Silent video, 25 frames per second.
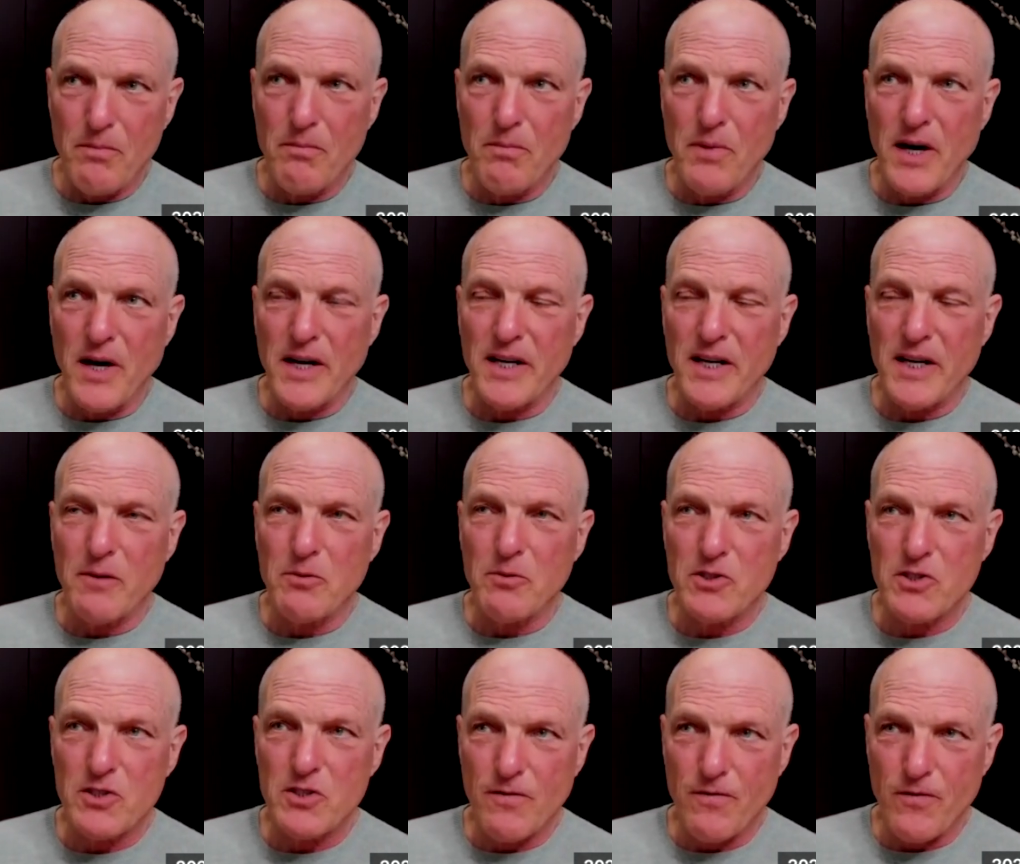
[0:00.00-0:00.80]
but it
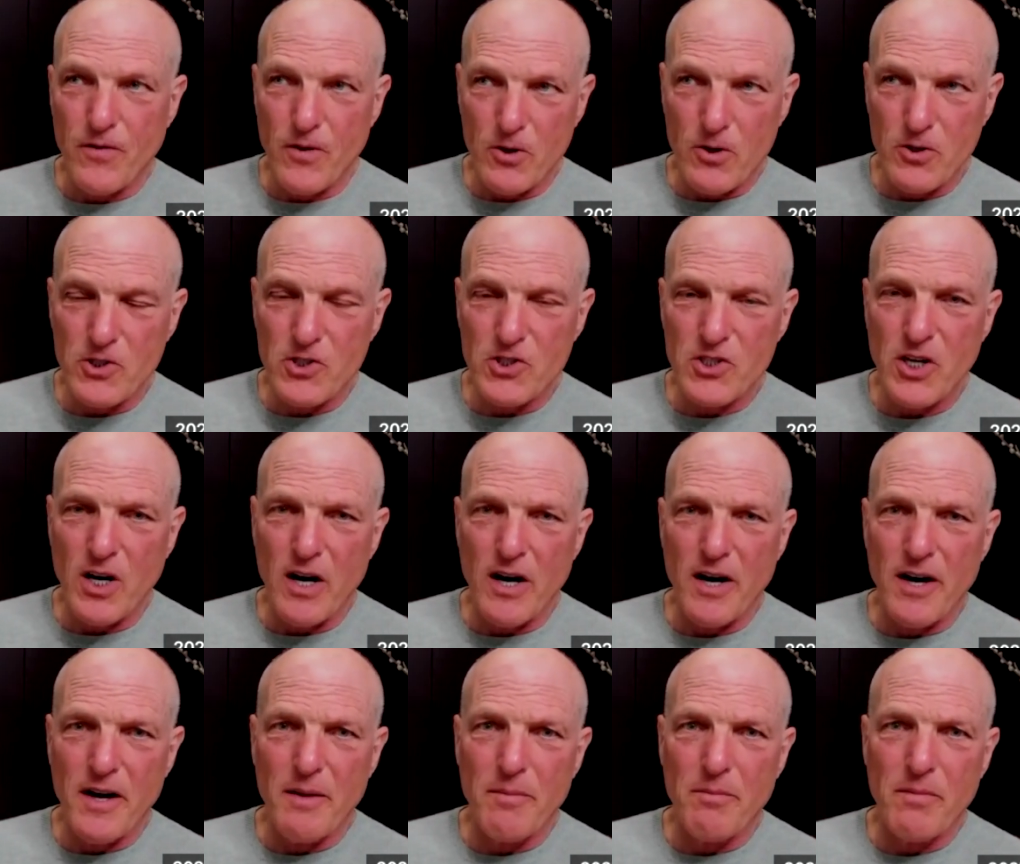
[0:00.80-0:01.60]
was the first
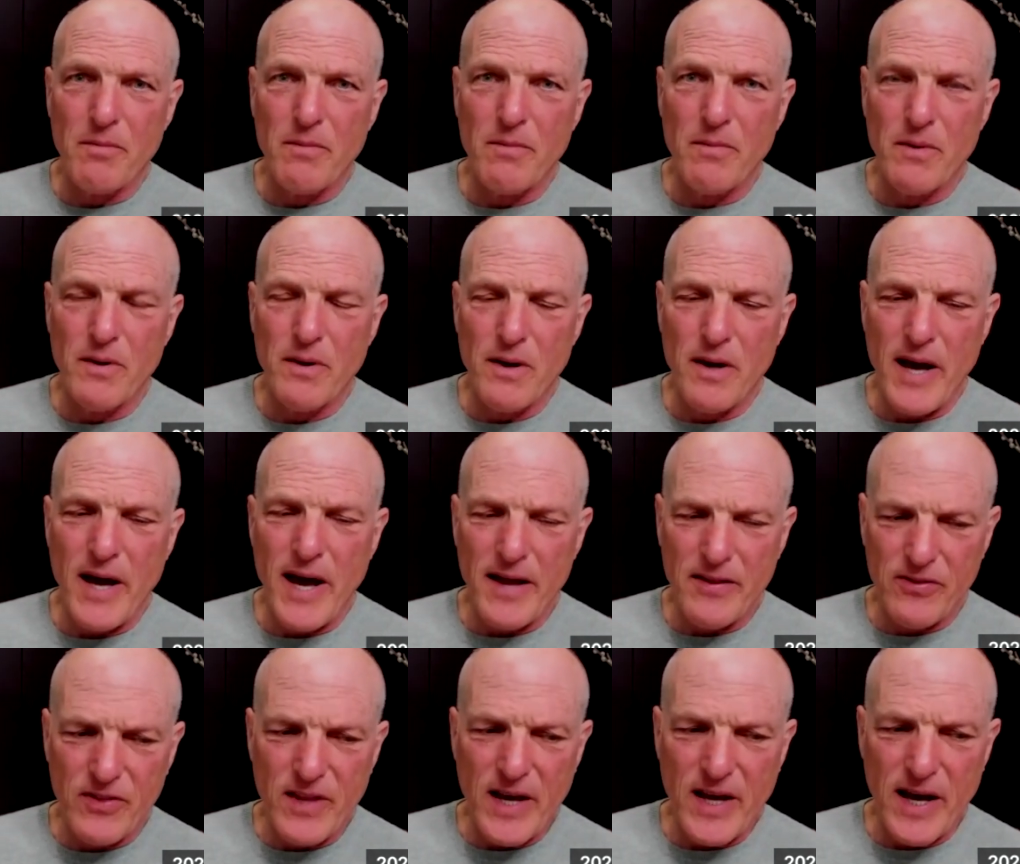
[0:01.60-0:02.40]
time
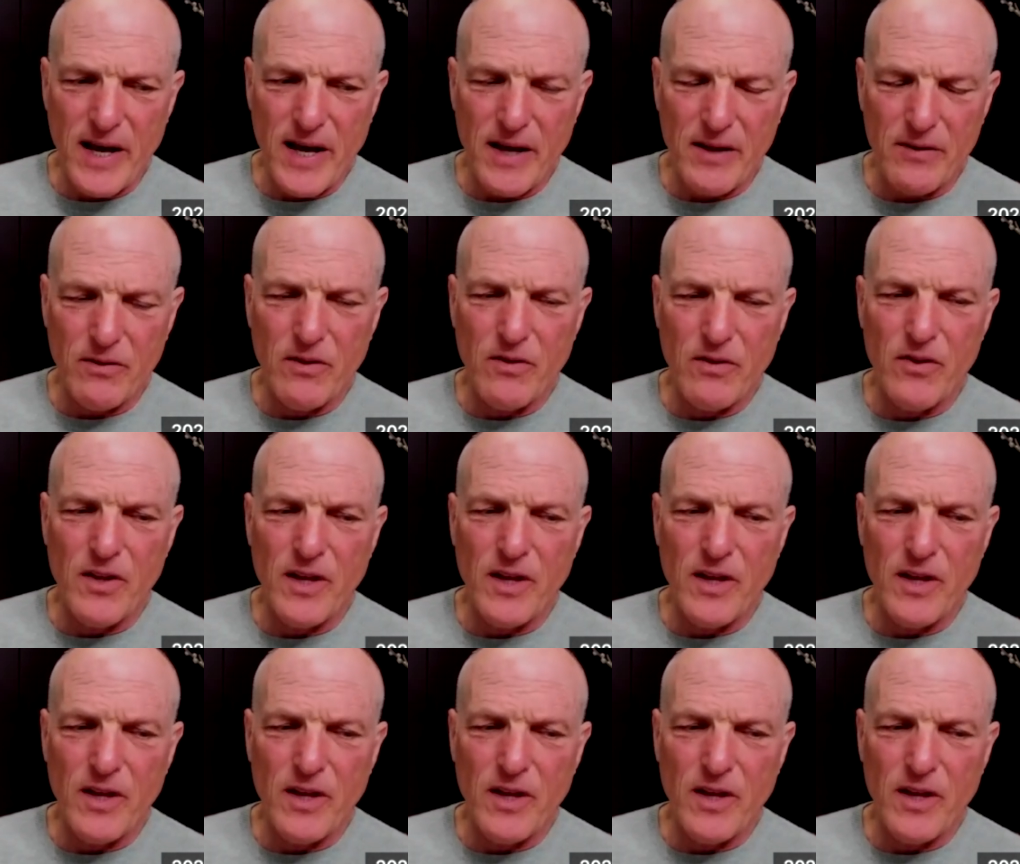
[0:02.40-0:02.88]
at that